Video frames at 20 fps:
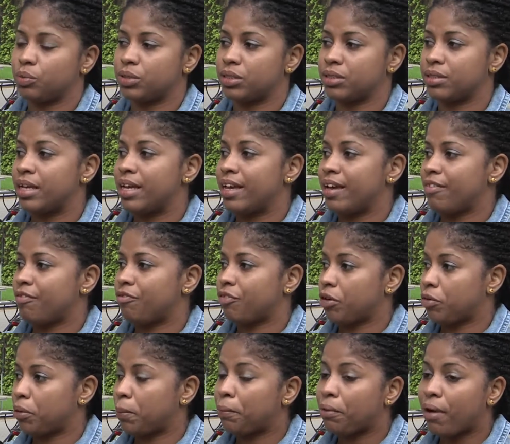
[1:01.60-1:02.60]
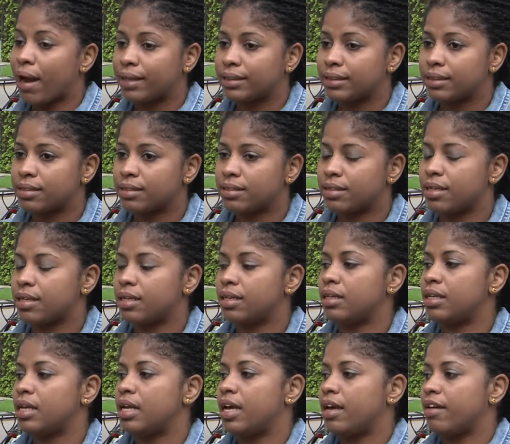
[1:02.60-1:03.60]
was very practical,
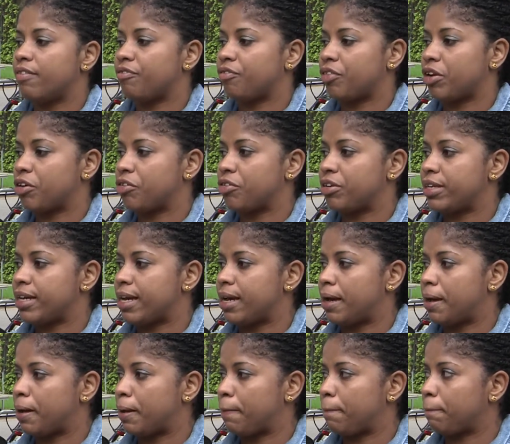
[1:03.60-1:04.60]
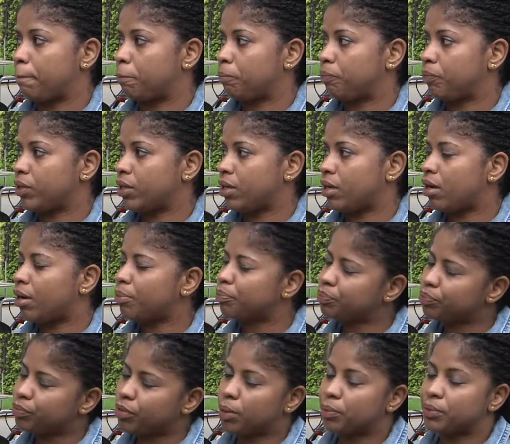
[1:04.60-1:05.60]
very
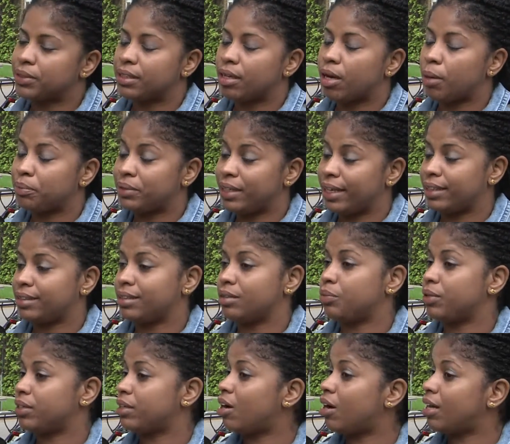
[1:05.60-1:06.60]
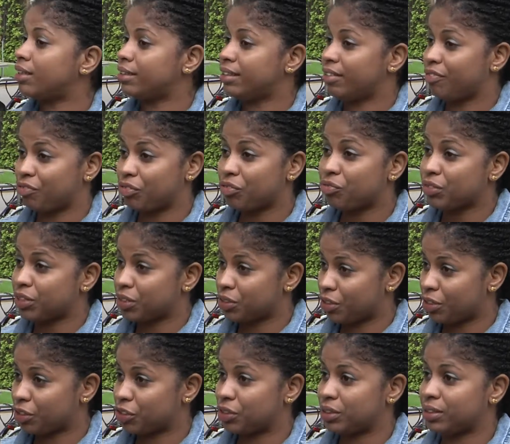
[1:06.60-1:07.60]
updated with all the different
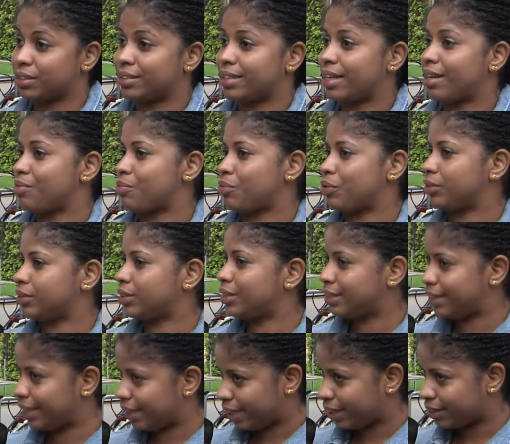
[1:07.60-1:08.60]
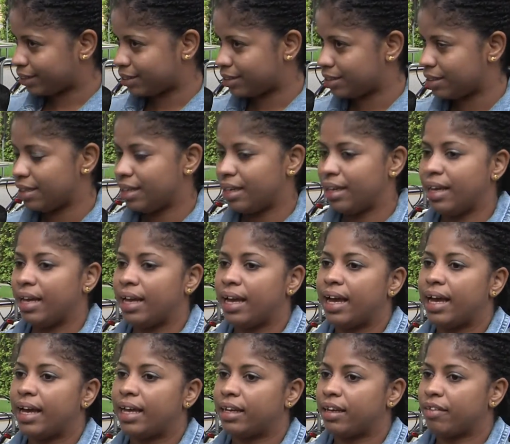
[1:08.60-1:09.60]
researches that were to date,
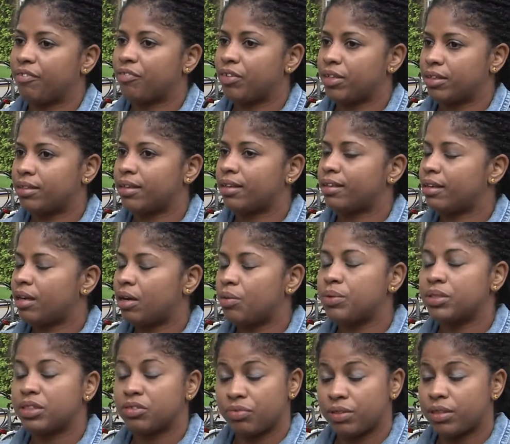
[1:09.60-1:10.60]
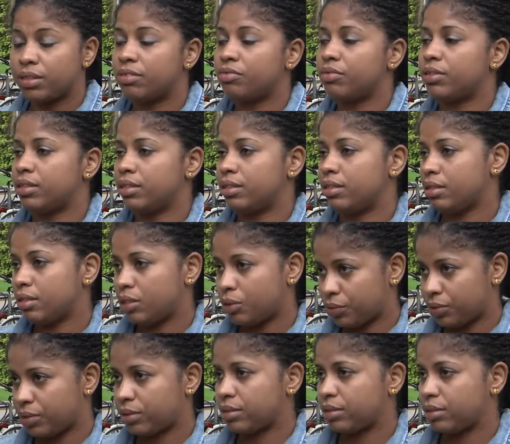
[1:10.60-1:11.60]
and I felt that that was really, really
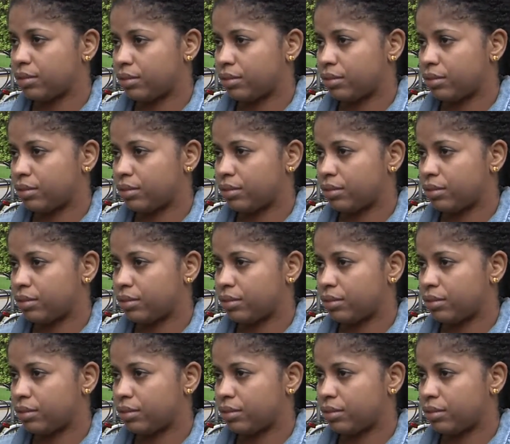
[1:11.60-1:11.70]
good.